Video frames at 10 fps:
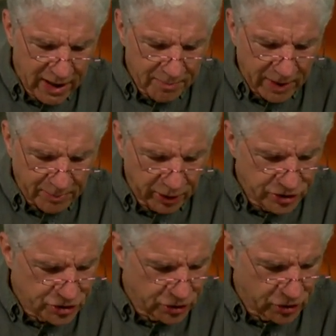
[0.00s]
my blood
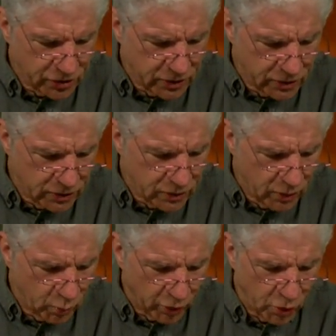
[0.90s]
sugar
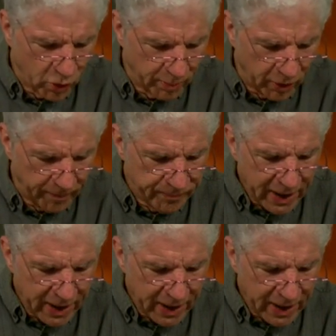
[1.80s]
were normal.